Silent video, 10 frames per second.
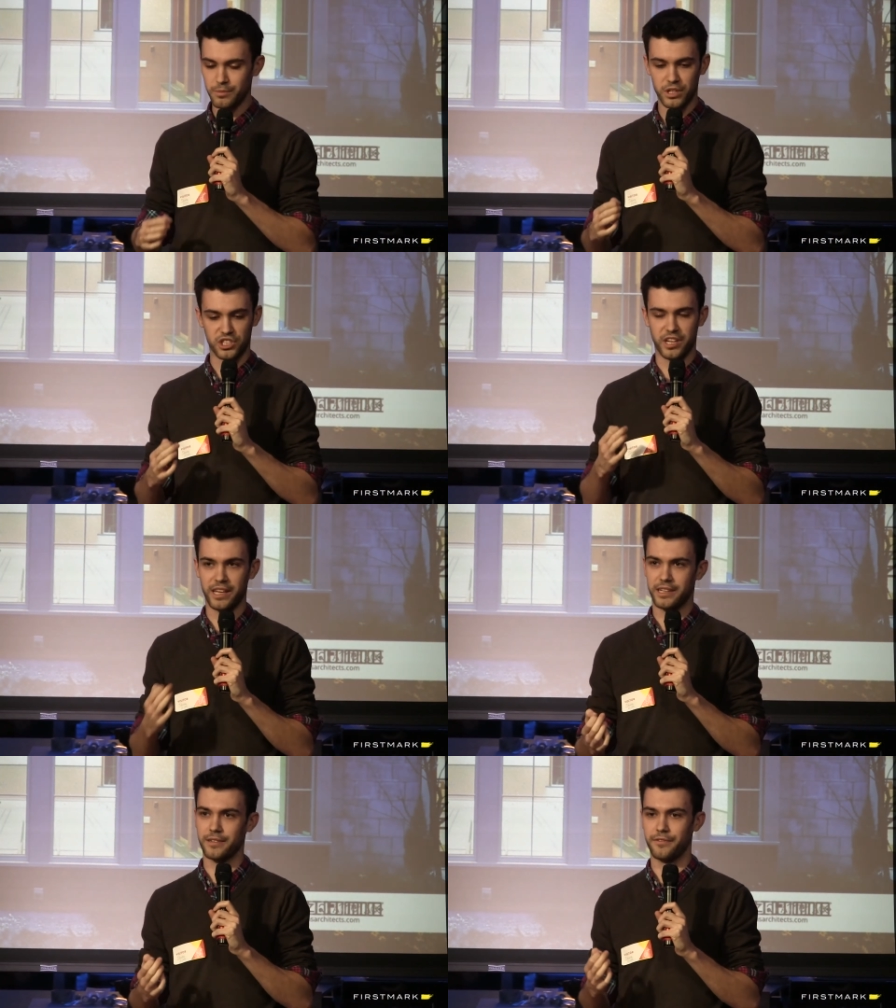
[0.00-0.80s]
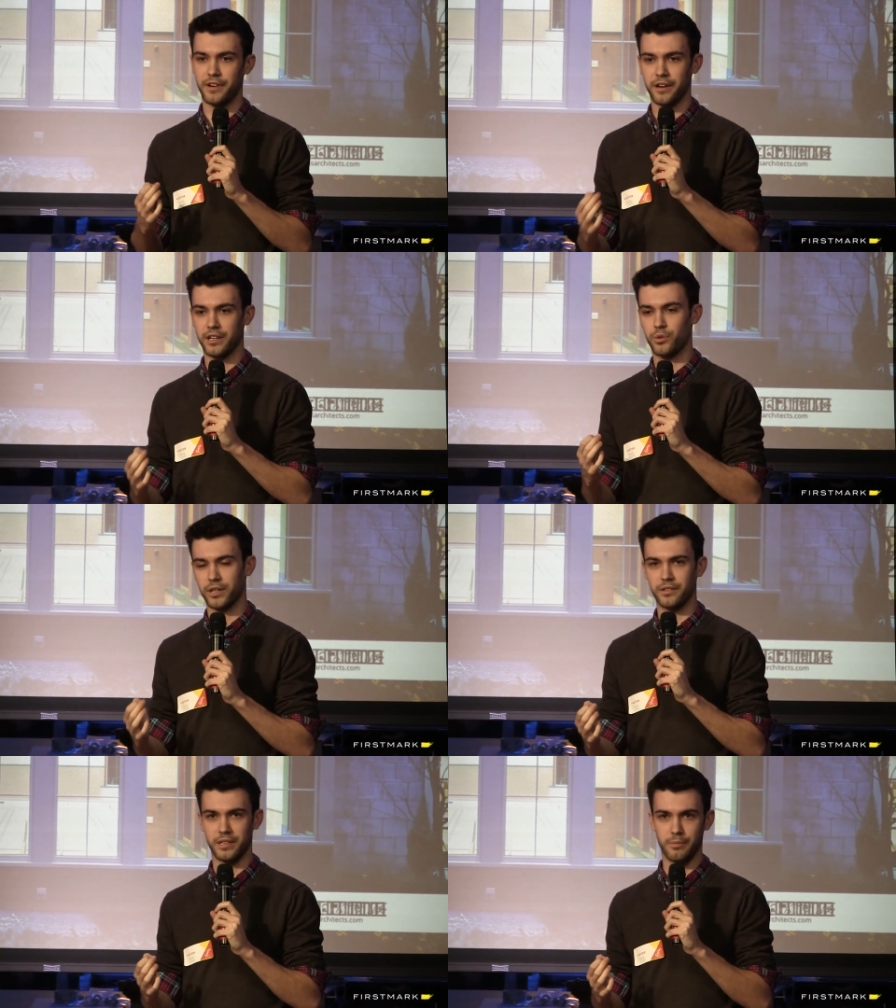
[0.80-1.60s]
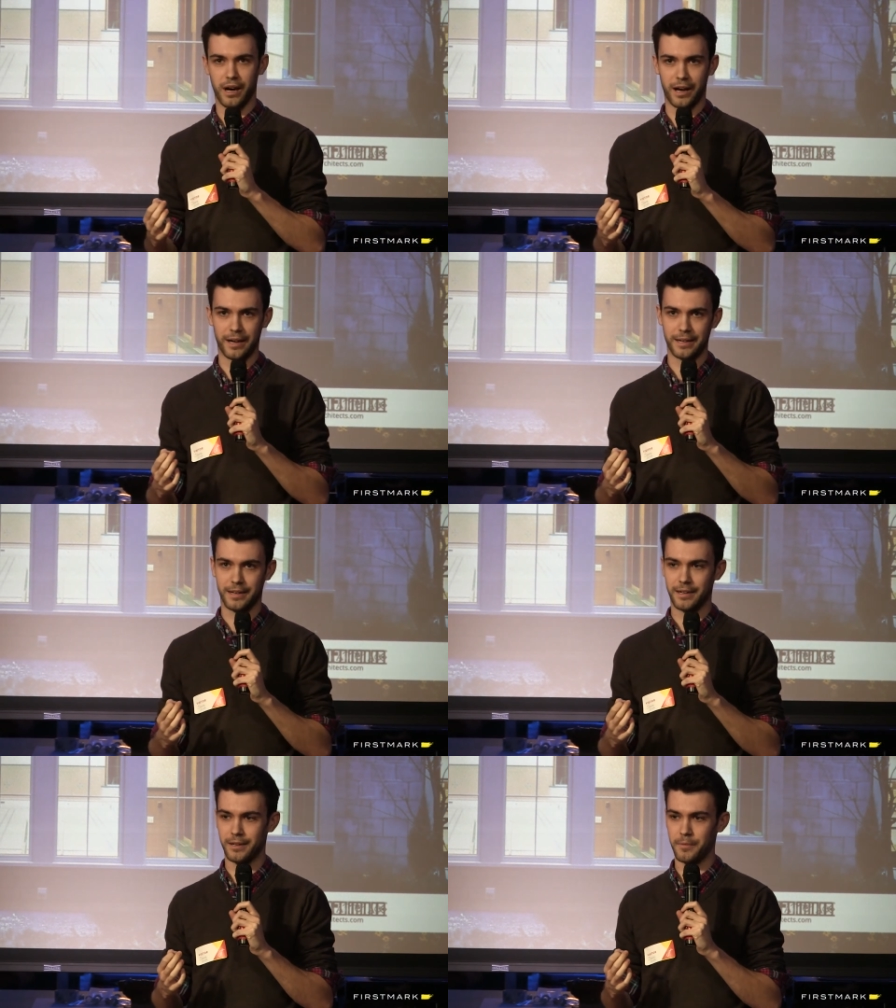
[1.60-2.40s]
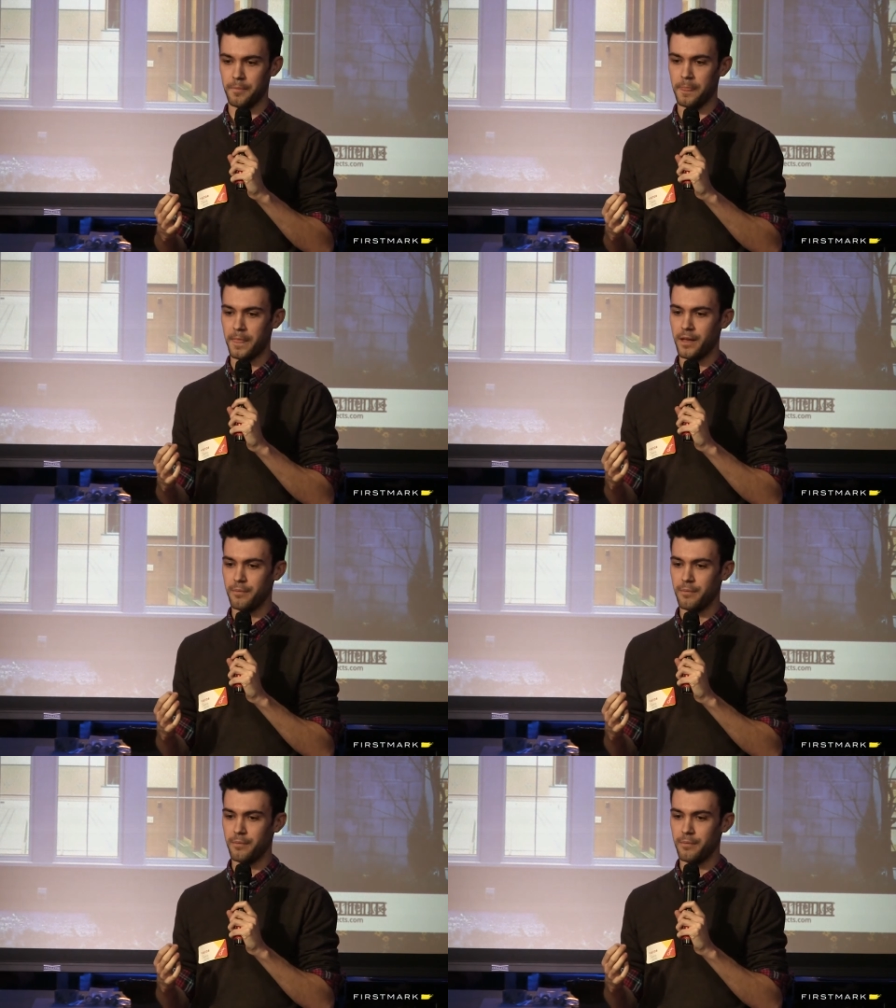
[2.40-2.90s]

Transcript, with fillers: much taken very quickly by um,